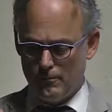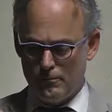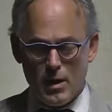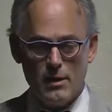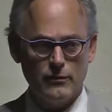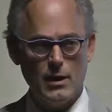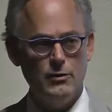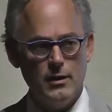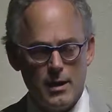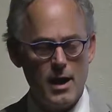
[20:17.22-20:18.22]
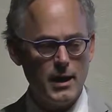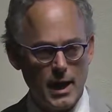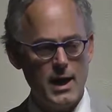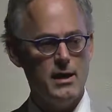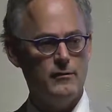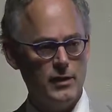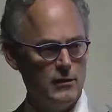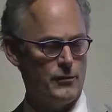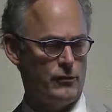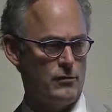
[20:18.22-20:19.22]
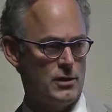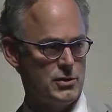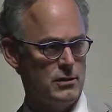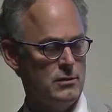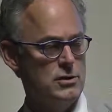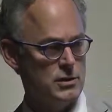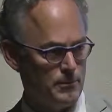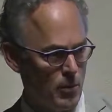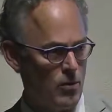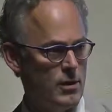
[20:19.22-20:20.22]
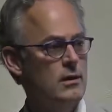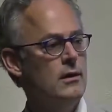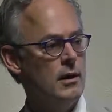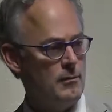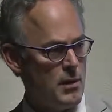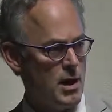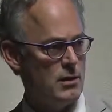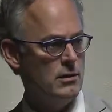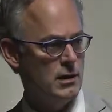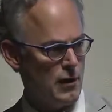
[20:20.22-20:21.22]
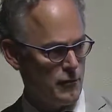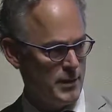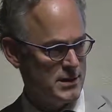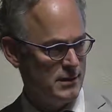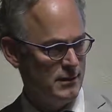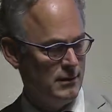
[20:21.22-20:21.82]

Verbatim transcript: Moscow did not have the infrastructure to support a modern government.